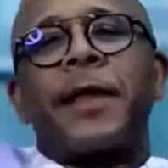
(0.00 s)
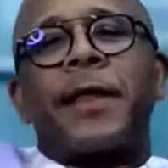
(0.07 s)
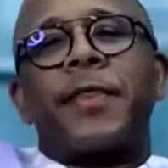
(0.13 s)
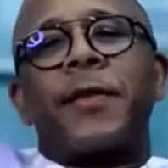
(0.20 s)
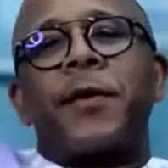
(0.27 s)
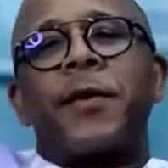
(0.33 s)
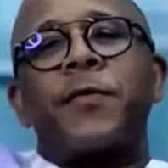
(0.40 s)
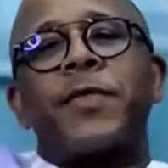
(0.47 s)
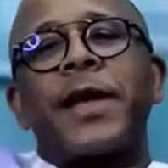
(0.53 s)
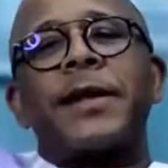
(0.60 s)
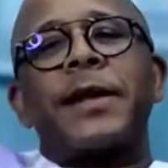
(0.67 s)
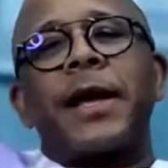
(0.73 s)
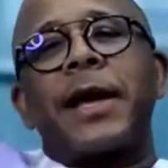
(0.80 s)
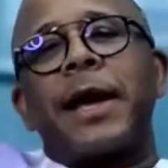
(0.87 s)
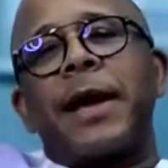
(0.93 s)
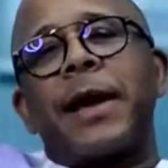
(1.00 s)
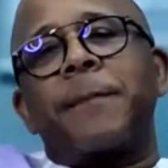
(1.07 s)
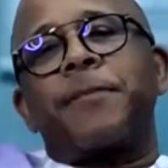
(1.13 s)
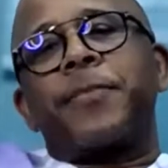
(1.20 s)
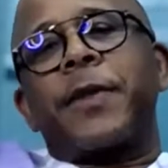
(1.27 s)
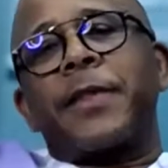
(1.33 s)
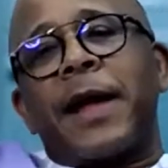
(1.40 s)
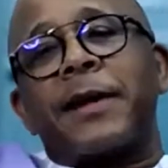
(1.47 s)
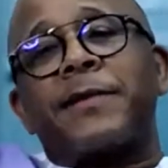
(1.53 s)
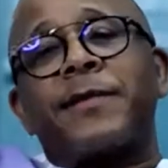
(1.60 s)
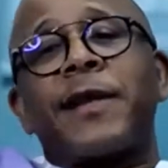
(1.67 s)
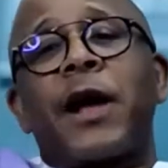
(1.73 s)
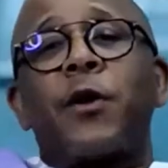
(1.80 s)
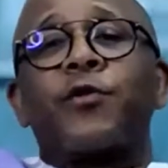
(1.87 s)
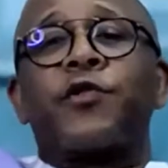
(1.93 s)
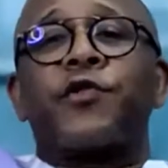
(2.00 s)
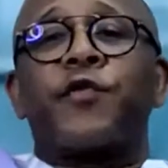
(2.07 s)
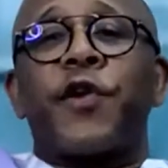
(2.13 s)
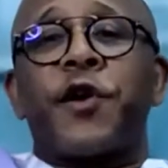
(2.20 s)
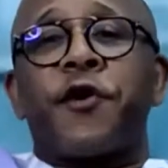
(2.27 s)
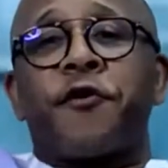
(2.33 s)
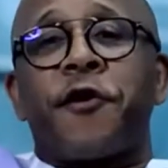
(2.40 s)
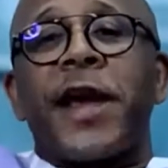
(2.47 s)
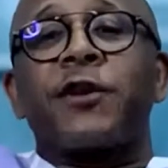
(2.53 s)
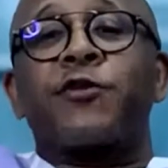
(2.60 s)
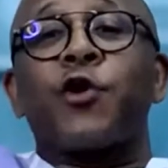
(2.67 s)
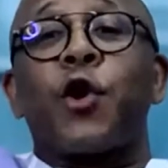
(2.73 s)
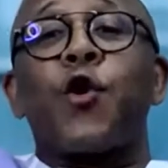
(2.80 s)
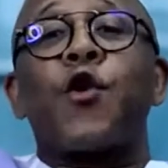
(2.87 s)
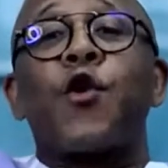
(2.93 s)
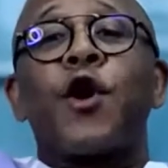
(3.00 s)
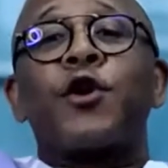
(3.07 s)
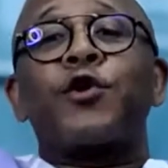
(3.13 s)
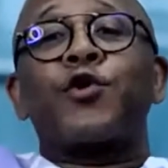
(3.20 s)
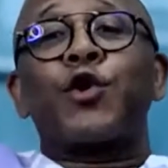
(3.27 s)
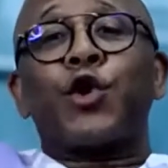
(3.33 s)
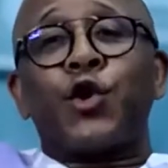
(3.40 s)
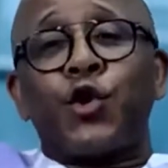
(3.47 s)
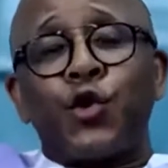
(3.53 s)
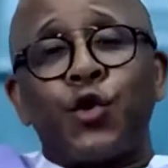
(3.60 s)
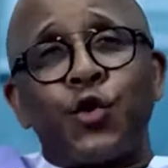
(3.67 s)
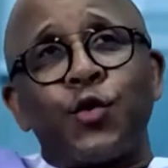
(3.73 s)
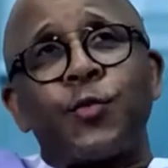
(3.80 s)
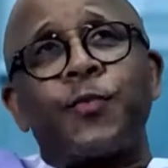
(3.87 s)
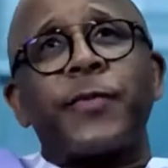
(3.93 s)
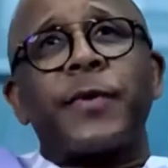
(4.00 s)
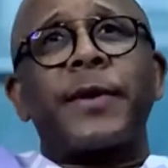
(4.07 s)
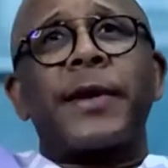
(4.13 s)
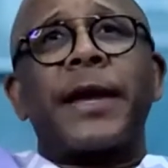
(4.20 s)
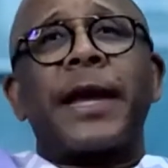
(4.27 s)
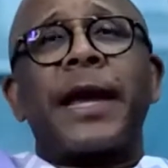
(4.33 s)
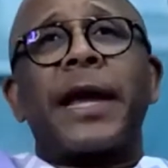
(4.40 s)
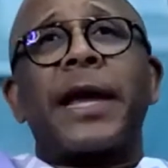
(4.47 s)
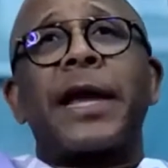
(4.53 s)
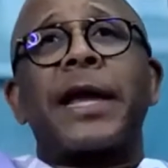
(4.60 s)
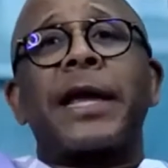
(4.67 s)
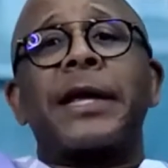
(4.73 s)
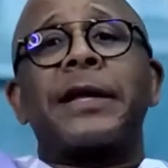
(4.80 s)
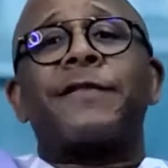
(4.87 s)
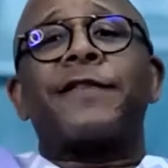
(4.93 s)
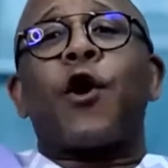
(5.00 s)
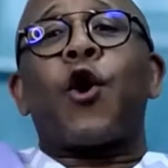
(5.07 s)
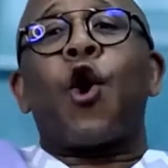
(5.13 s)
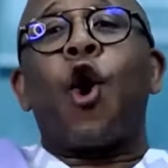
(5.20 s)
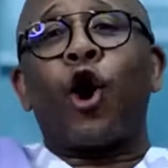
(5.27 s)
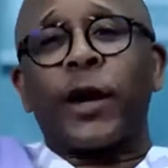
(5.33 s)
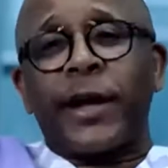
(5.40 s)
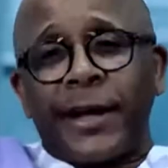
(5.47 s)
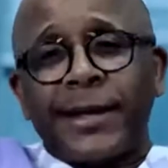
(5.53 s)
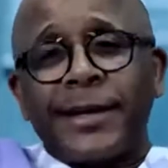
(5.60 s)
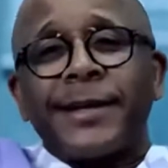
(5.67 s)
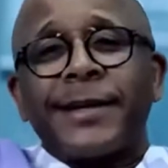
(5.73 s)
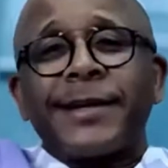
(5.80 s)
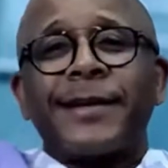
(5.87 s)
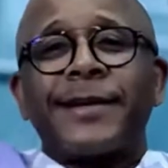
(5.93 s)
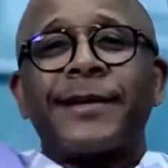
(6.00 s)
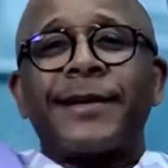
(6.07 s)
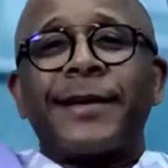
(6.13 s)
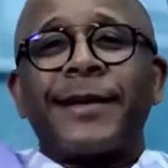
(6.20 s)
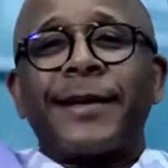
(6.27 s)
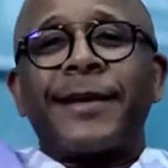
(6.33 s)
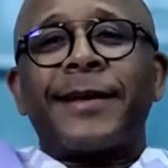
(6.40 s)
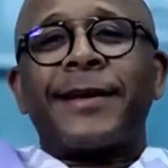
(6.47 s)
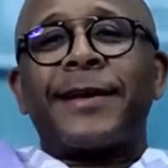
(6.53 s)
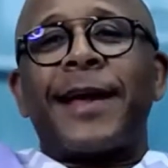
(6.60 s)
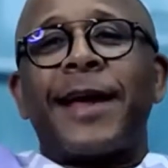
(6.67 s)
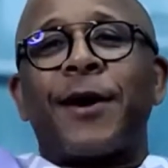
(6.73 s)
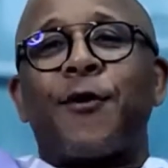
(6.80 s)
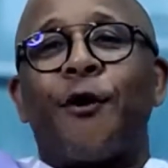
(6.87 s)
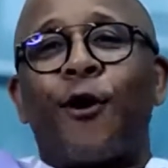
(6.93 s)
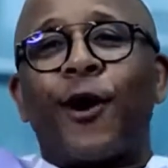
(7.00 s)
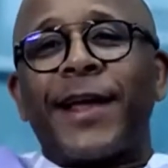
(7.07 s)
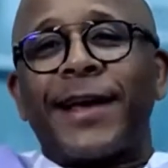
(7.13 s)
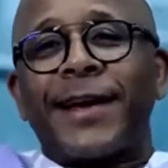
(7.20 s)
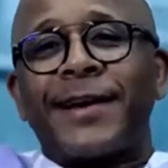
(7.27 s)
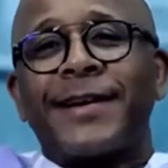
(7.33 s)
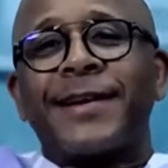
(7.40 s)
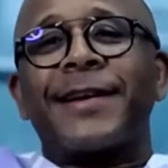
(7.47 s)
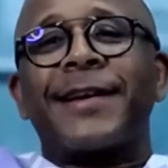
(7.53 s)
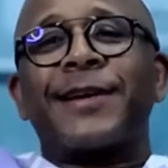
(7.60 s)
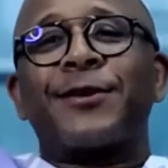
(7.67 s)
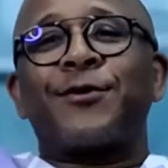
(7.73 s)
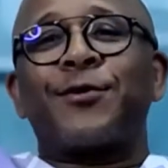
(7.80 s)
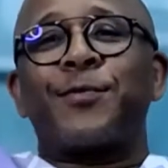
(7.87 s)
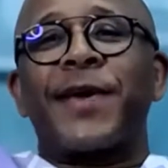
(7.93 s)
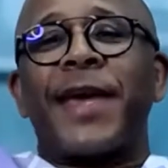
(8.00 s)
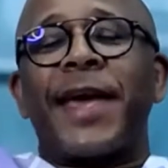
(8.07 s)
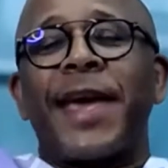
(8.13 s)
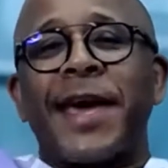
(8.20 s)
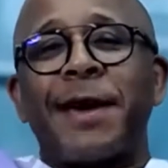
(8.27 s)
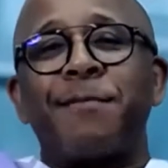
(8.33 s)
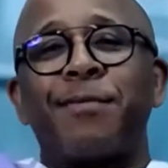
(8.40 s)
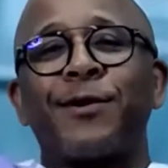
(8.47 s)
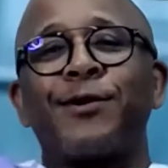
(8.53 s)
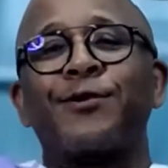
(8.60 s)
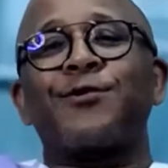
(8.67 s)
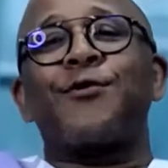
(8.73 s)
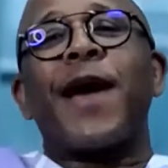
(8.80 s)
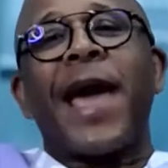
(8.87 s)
Well, then that sounds very great. So to you, it's a calling to be able to